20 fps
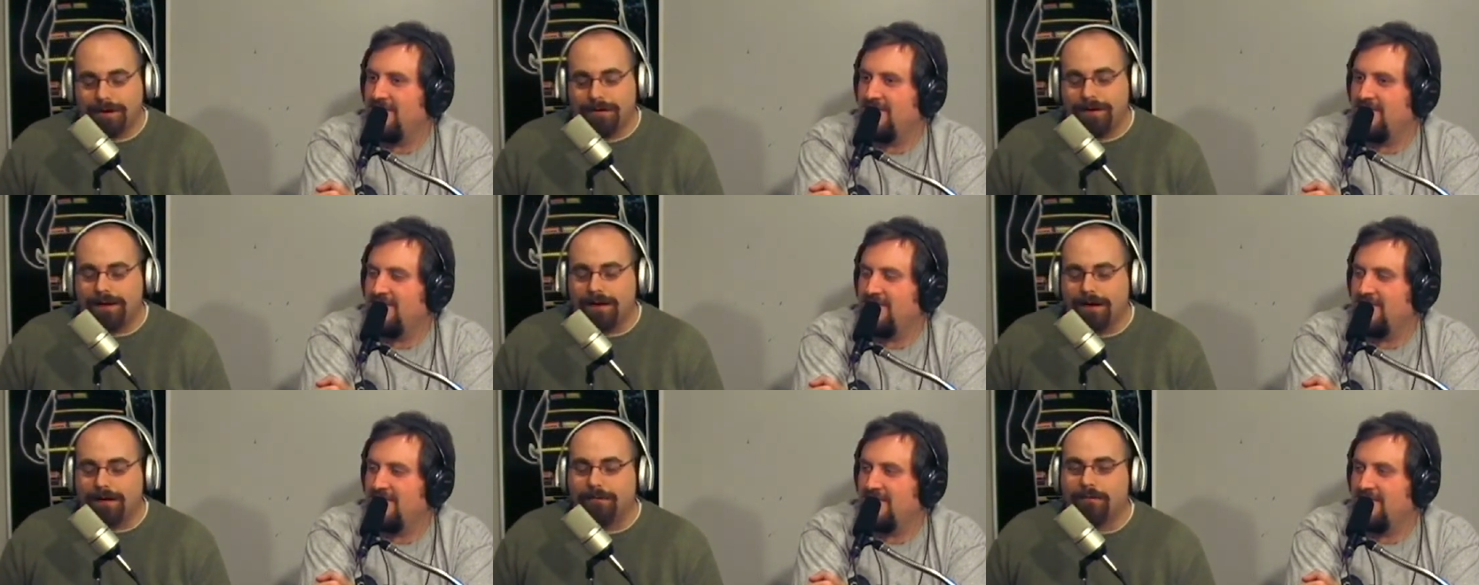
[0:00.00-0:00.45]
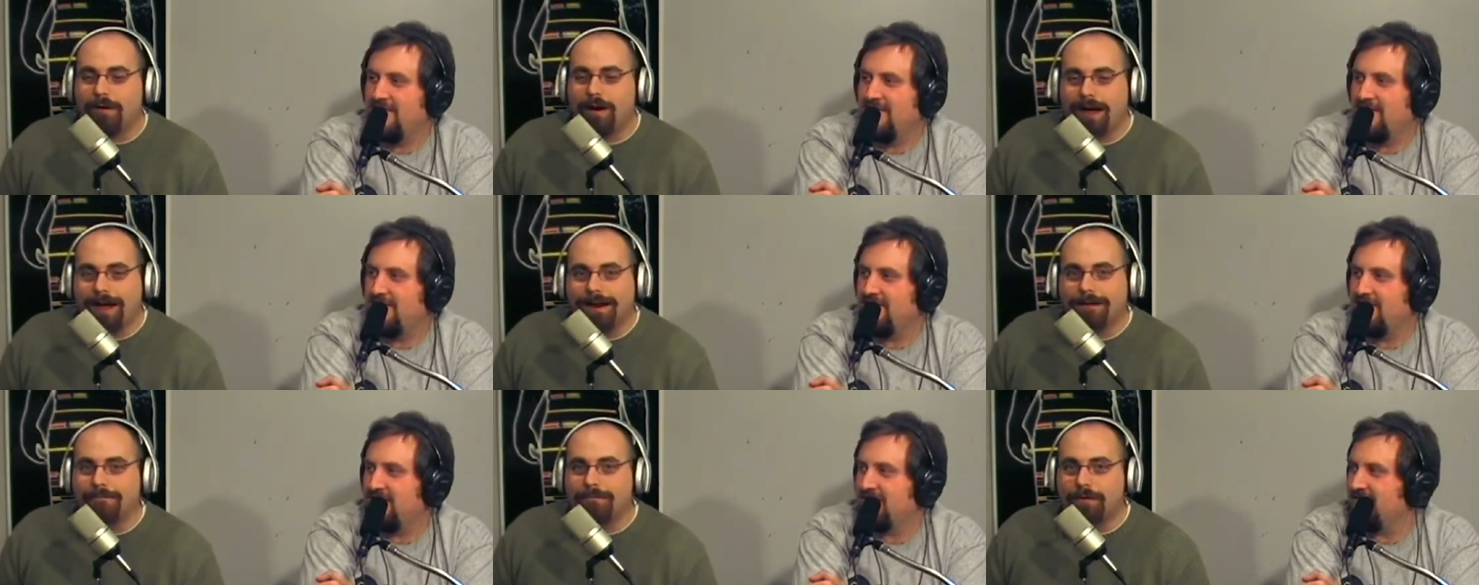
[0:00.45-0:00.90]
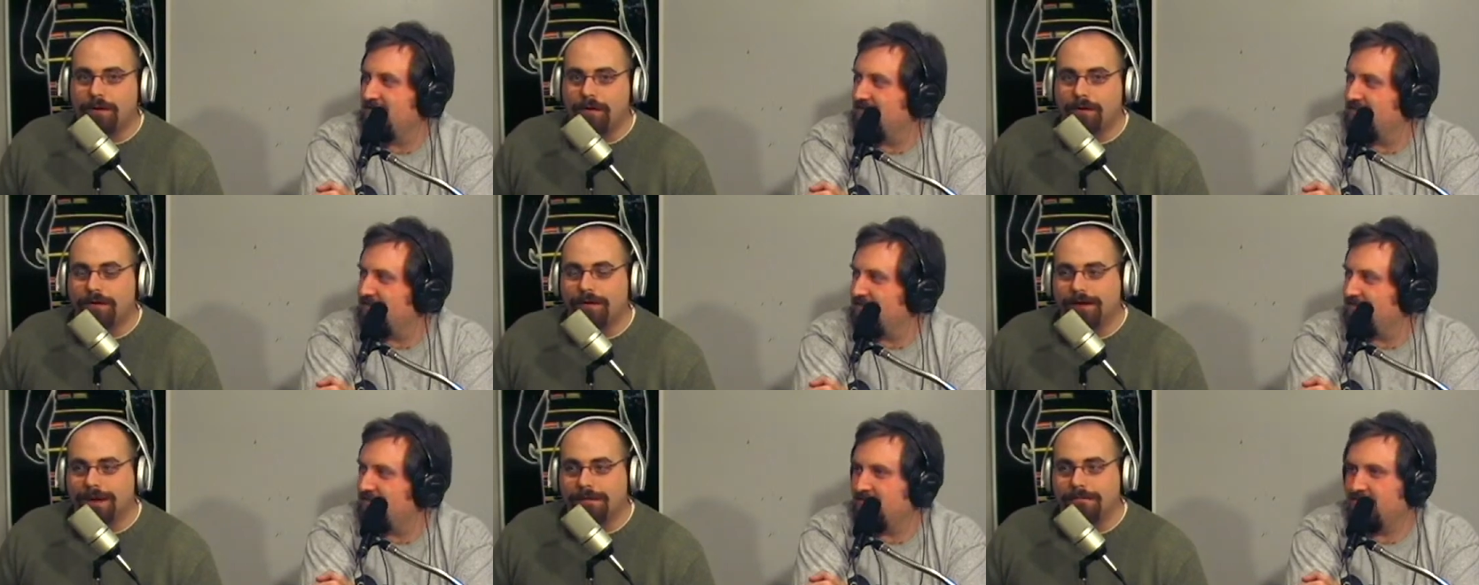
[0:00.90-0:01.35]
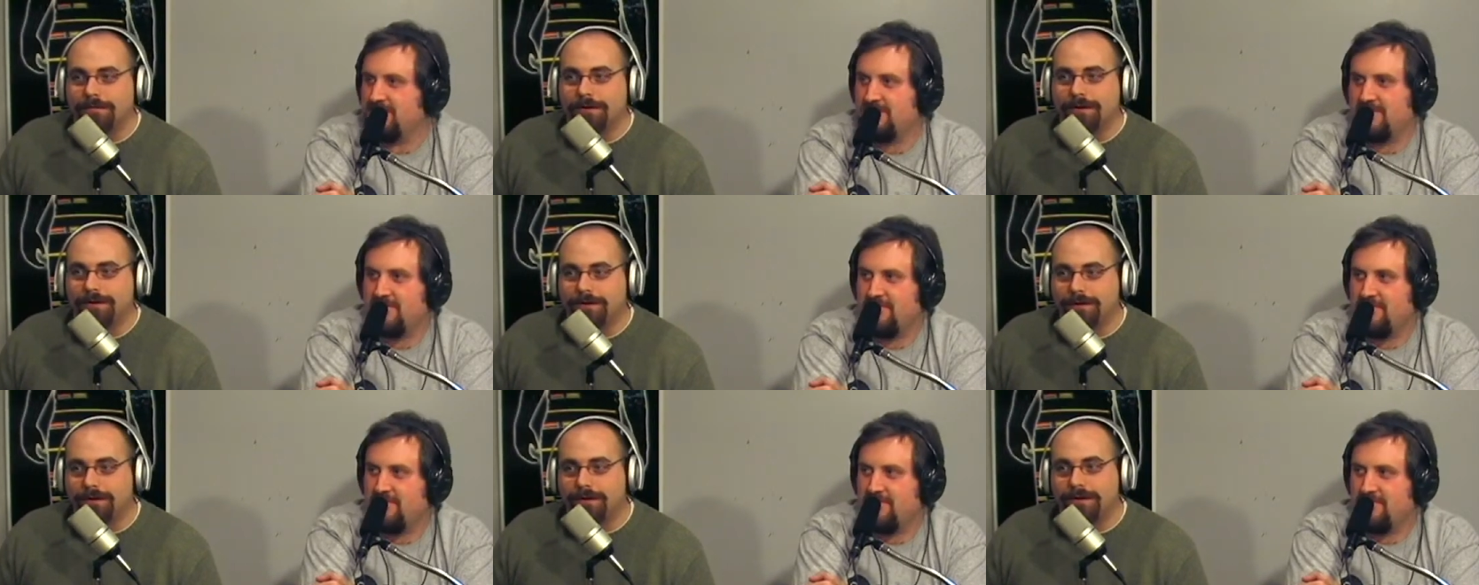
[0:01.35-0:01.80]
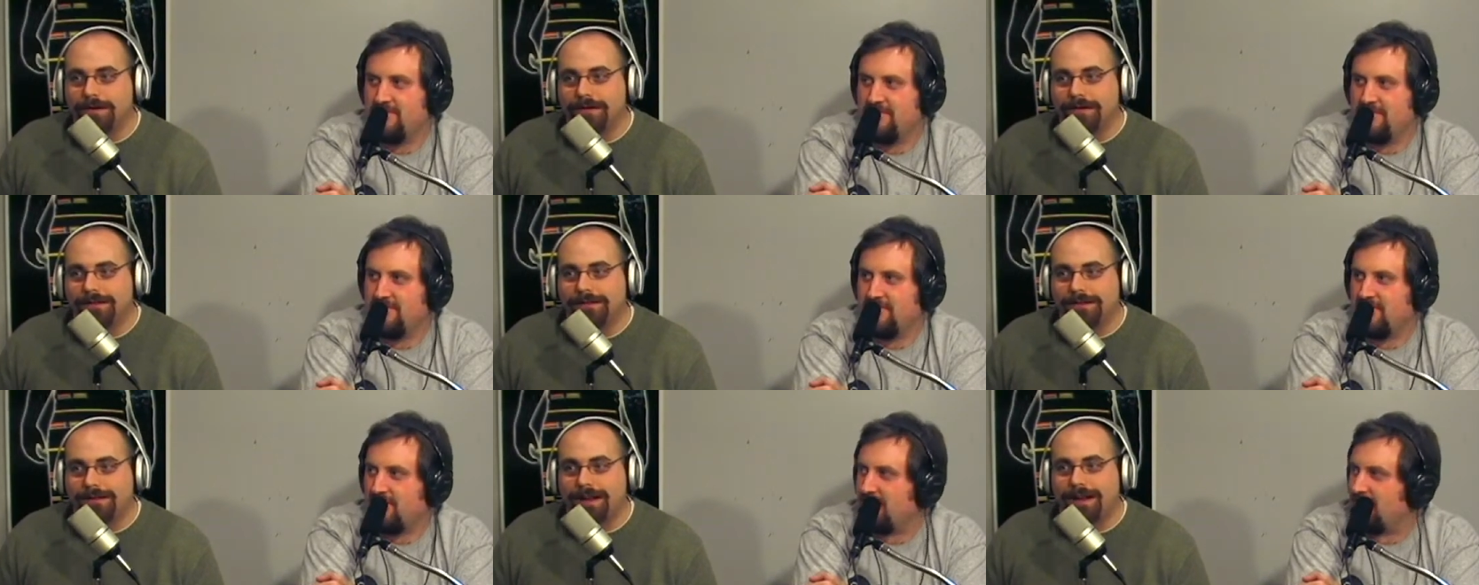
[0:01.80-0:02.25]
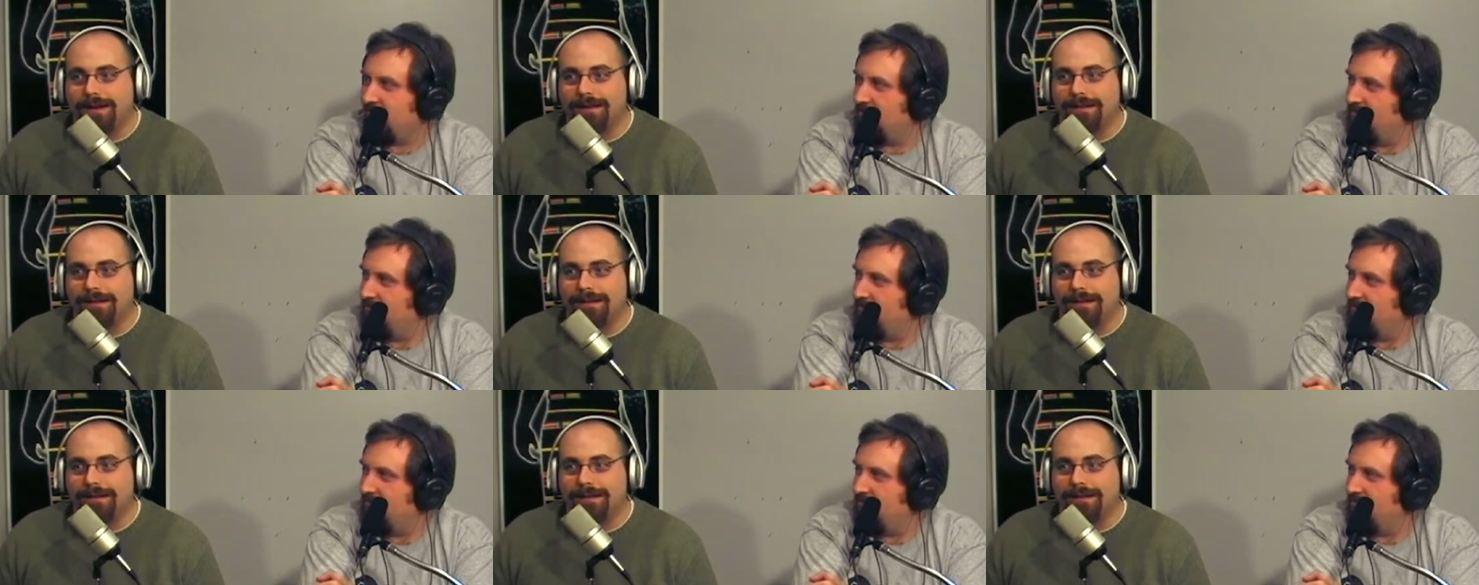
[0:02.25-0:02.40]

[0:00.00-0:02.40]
Speaker 1: Tony Hawk Ride prototype controllers hmm.